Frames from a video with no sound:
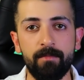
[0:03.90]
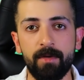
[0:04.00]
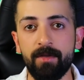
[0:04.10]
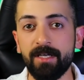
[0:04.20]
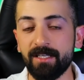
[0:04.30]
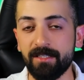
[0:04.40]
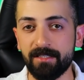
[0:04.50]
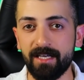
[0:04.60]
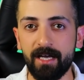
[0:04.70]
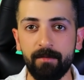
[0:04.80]
very little
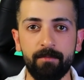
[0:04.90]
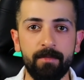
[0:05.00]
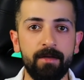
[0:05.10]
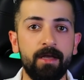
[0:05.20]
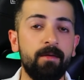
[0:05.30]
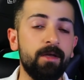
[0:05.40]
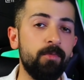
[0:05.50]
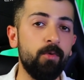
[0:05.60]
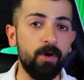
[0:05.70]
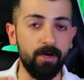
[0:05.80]
time, even
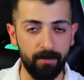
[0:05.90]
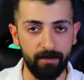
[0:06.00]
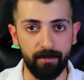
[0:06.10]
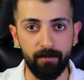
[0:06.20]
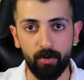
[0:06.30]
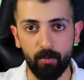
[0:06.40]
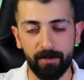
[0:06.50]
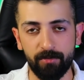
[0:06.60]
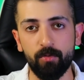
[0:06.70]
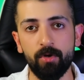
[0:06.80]
if you are
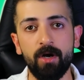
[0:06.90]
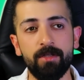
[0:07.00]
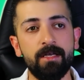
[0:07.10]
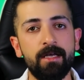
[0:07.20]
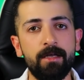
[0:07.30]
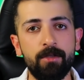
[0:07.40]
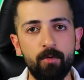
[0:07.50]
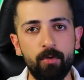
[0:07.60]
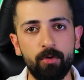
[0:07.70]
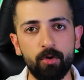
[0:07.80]
going through losses
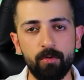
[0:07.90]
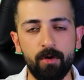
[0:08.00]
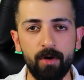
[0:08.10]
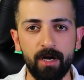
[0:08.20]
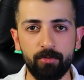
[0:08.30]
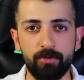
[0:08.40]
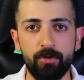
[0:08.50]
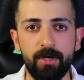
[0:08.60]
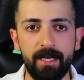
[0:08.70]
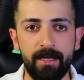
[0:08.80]
or you don't know how to
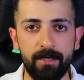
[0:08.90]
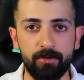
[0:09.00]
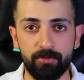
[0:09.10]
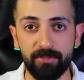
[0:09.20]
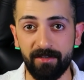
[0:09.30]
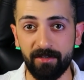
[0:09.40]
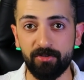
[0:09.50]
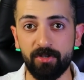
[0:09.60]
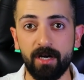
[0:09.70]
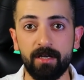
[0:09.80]
trade and you see the
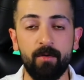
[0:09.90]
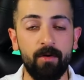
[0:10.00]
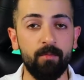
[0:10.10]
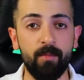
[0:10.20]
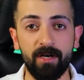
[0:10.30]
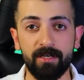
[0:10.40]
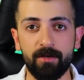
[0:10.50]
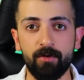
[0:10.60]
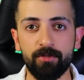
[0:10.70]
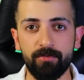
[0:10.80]
chart or the
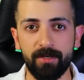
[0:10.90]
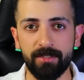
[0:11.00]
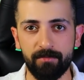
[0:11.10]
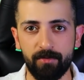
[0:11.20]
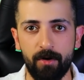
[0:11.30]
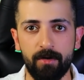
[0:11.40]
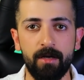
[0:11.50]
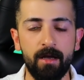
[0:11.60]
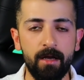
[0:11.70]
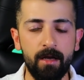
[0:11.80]
market looks very difficult,
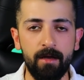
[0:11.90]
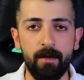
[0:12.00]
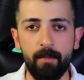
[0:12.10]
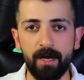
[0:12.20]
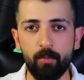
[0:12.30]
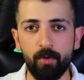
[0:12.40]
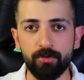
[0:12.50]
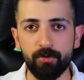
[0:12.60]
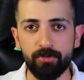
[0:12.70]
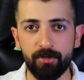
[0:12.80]
no matter what
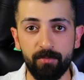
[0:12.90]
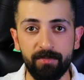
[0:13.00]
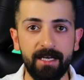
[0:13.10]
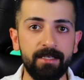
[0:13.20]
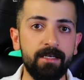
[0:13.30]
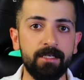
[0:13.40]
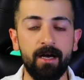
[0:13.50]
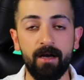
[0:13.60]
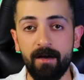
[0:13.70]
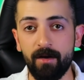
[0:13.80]
your circumstances
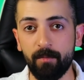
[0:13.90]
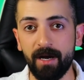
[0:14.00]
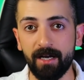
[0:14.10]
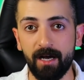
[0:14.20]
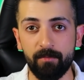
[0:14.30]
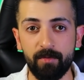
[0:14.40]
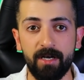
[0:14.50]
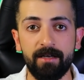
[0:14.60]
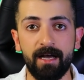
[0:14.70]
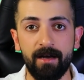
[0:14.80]
are and no matter how
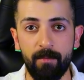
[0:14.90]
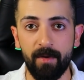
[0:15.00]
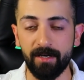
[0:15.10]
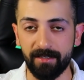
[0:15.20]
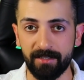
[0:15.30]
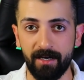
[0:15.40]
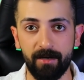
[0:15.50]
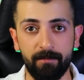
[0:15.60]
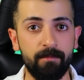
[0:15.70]
volatile the markets are,